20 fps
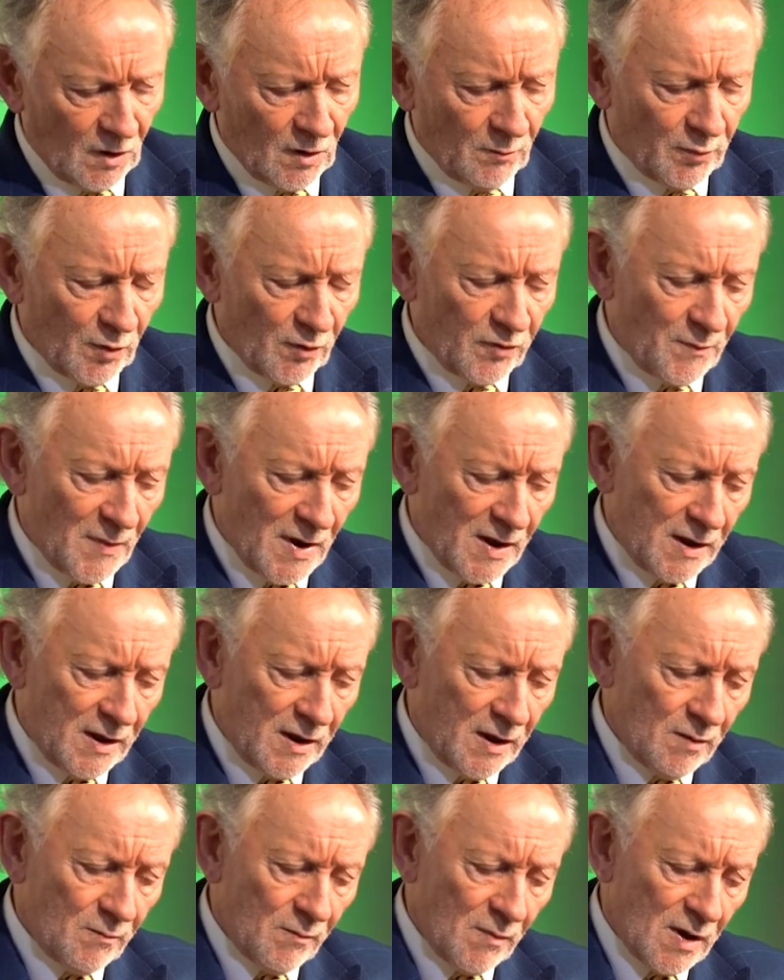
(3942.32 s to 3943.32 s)
both
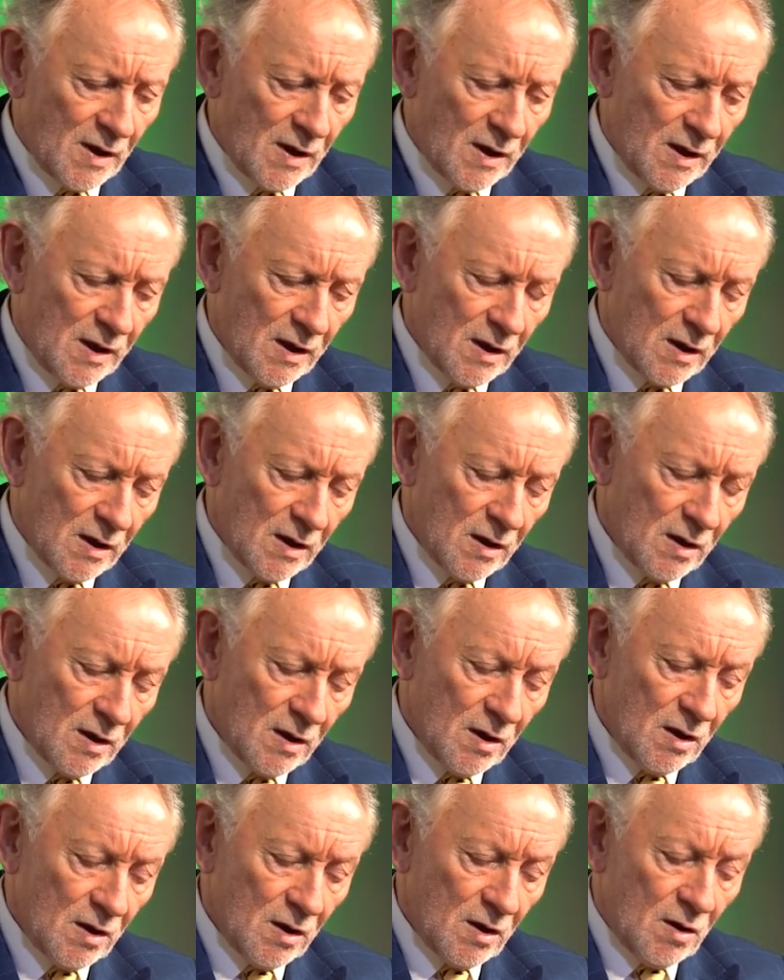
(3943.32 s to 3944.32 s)
my my uh,
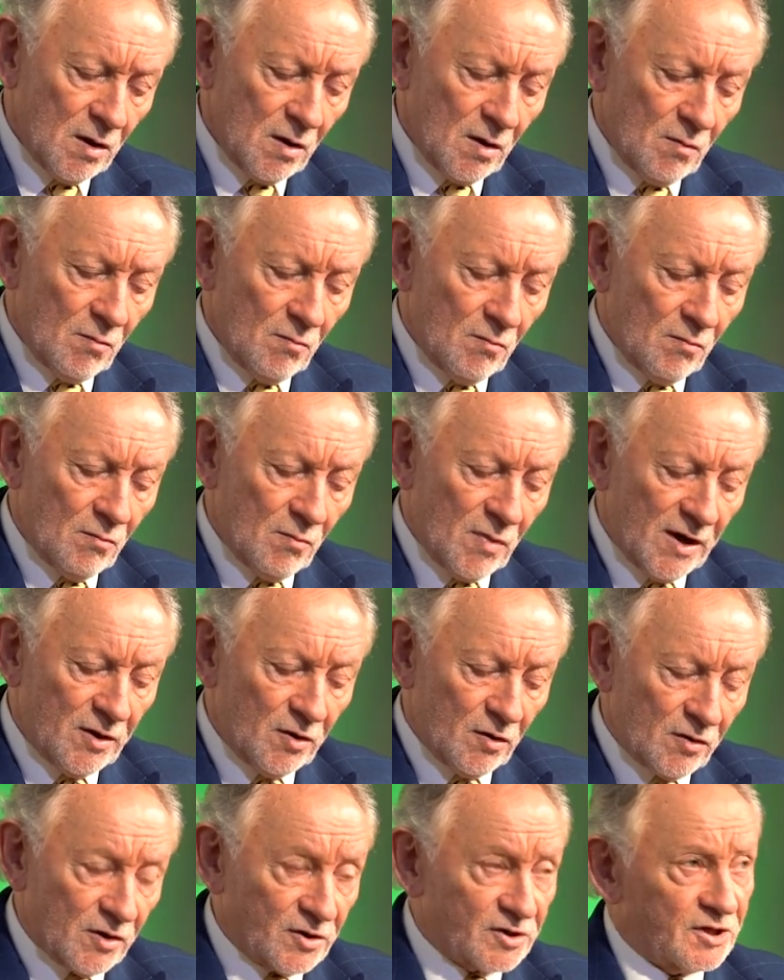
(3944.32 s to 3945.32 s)
my
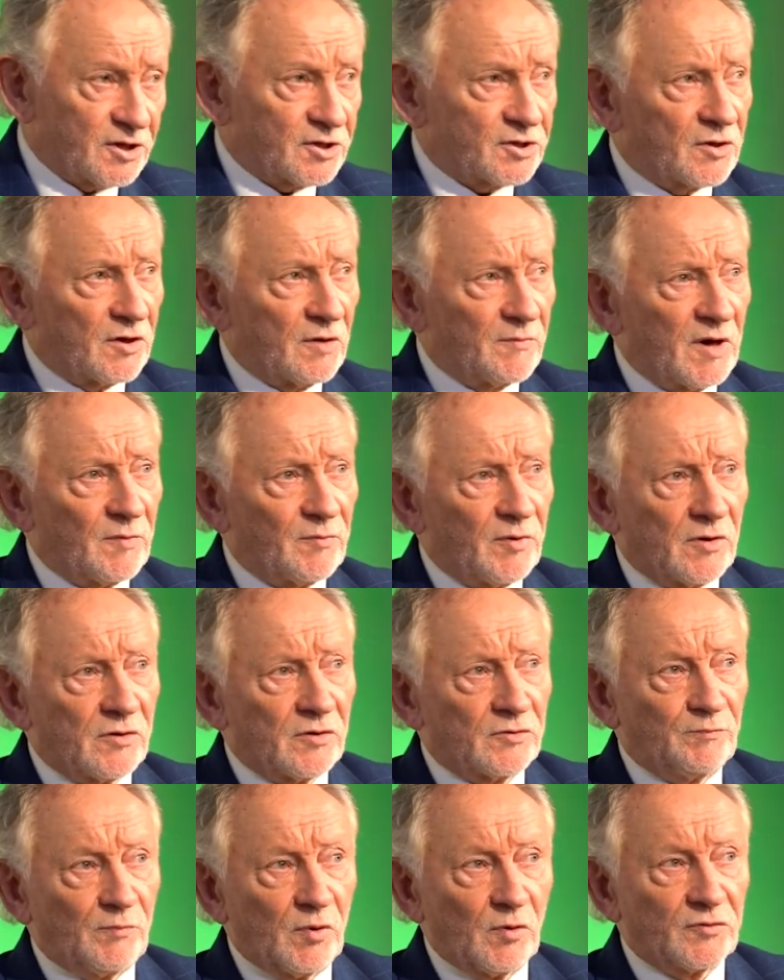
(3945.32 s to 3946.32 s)
younger sister and my brother
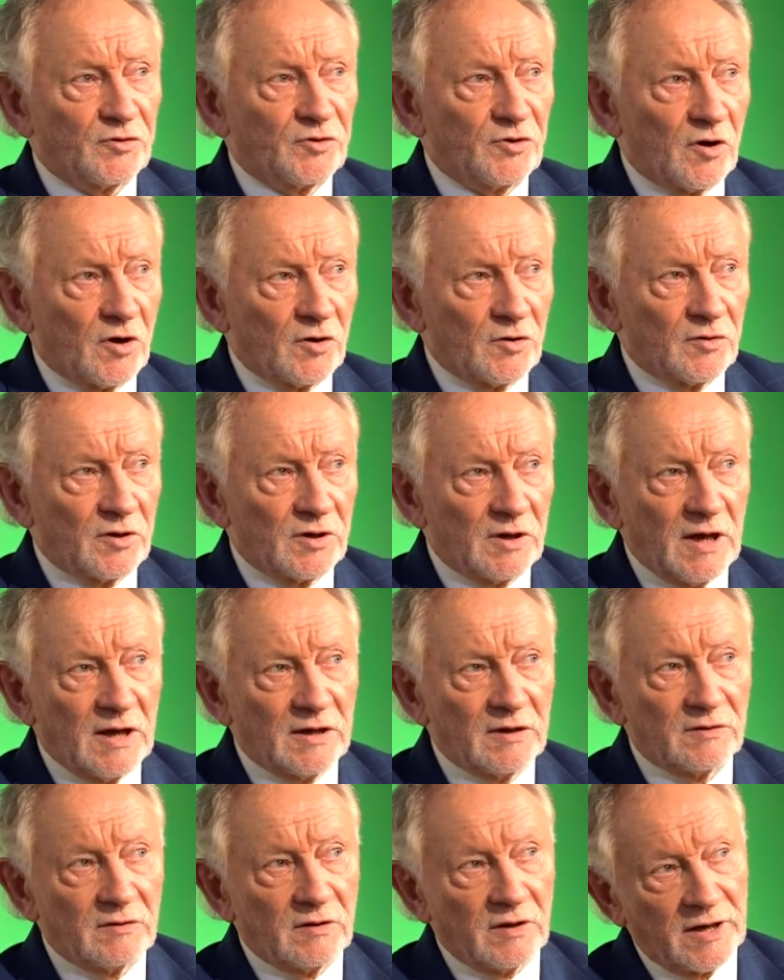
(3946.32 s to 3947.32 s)
both drowned
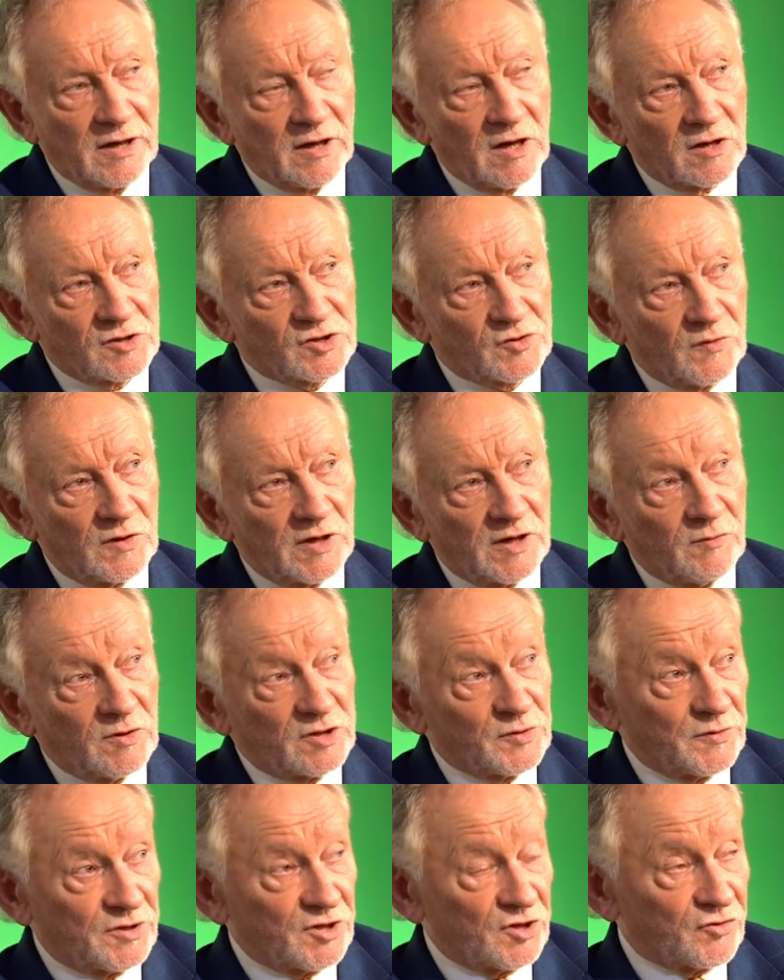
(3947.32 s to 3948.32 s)
in in Loch which
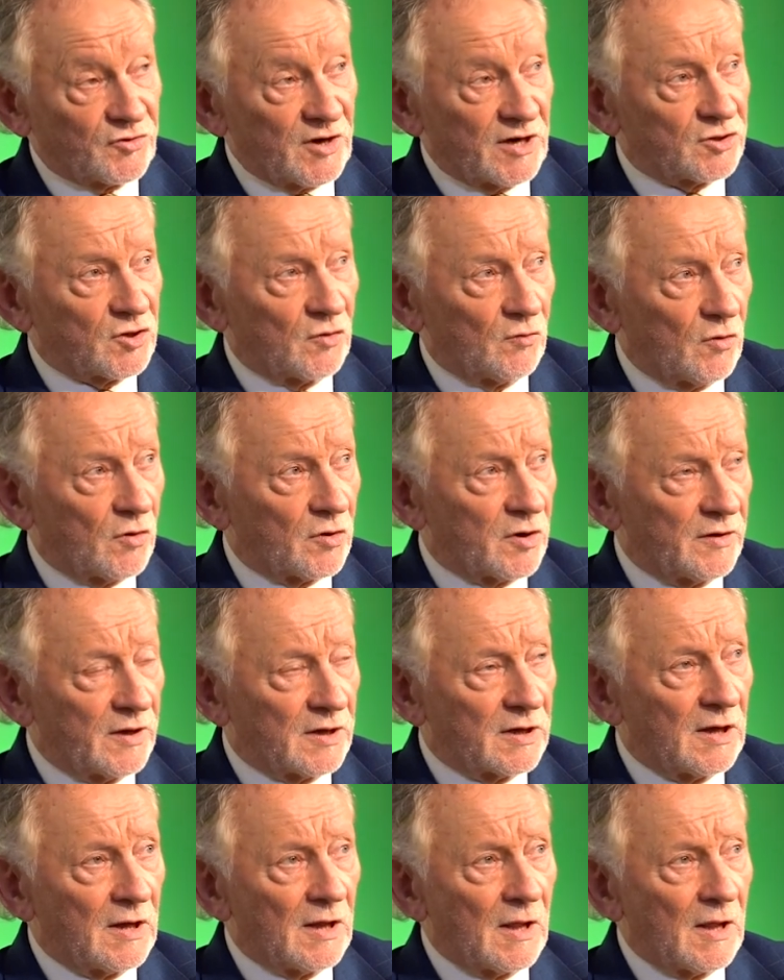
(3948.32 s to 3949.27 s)
was a stretch of water that